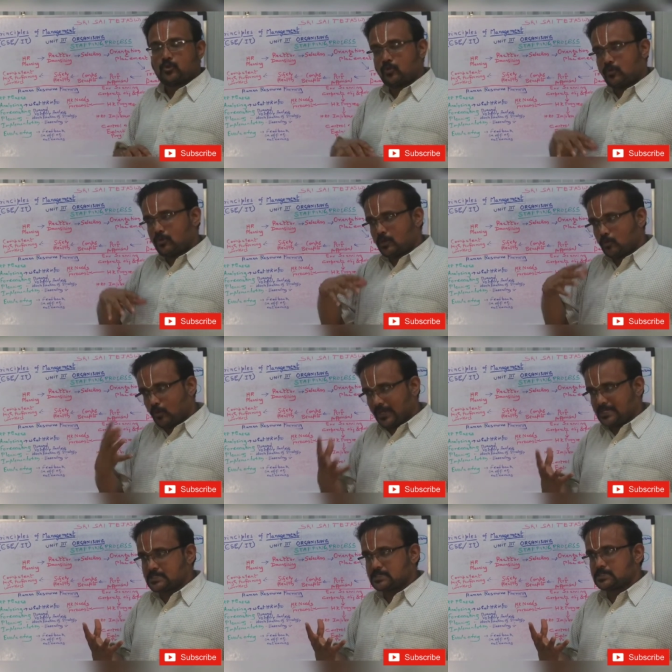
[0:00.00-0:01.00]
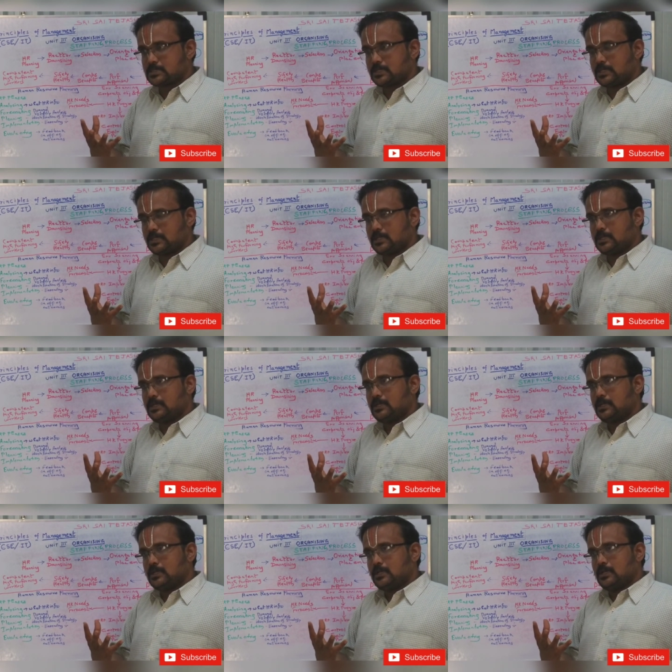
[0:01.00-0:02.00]
So once
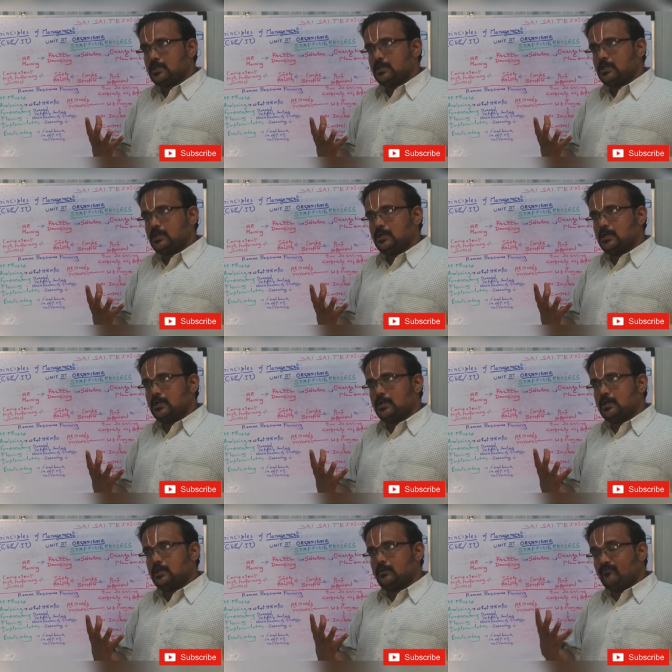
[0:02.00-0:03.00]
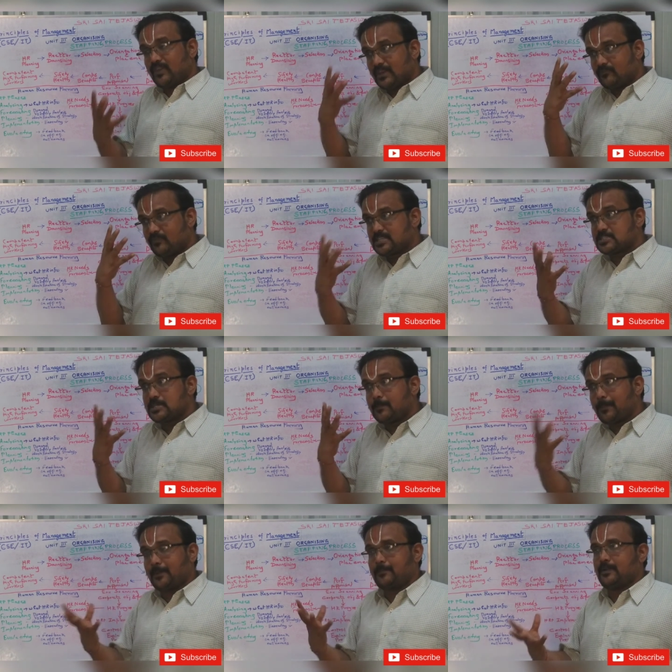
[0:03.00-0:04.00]
in which
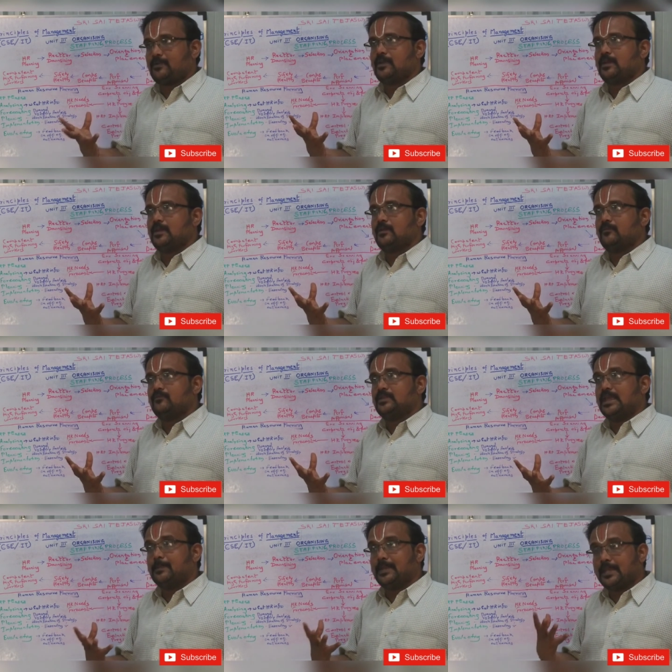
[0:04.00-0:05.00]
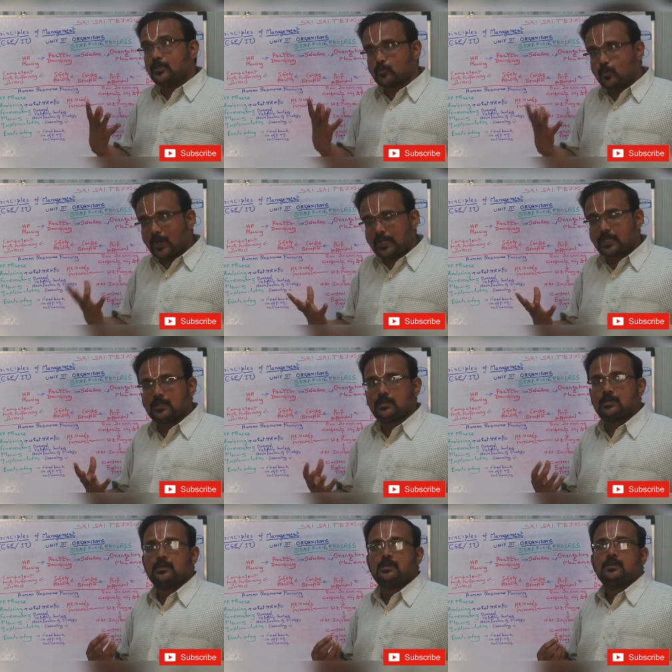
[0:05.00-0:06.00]
department they may need to work,
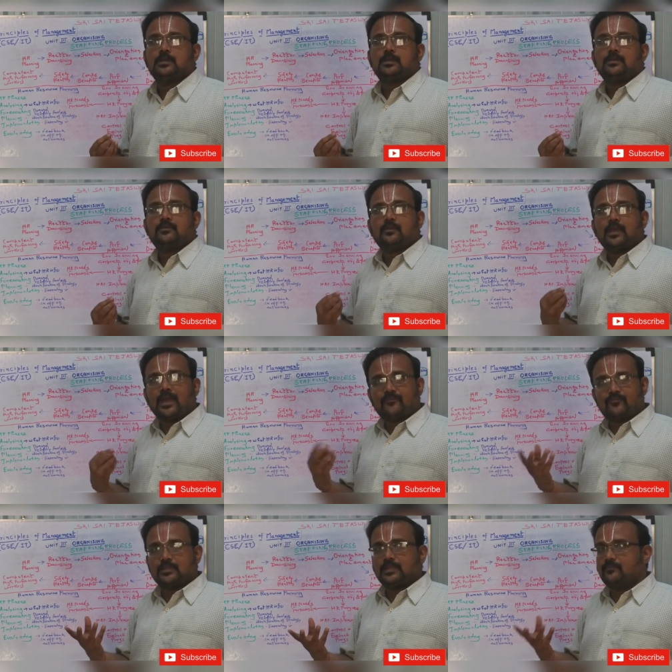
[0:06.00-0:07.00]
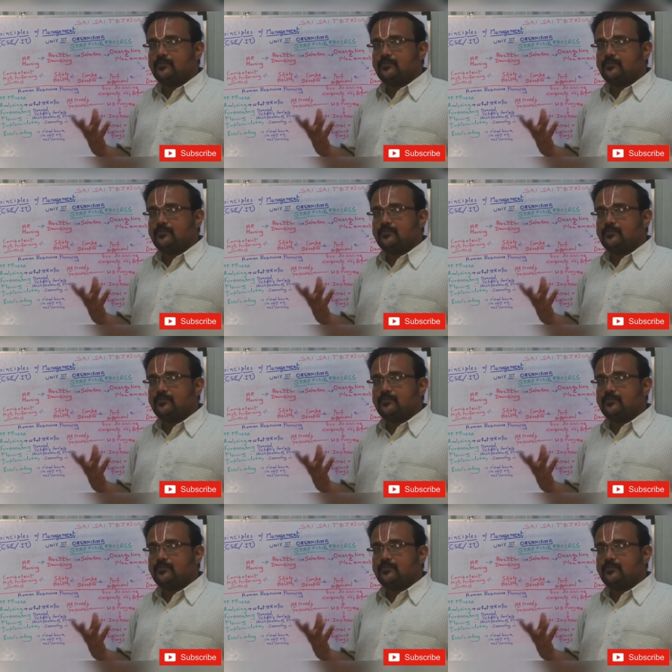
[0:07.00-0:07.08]
after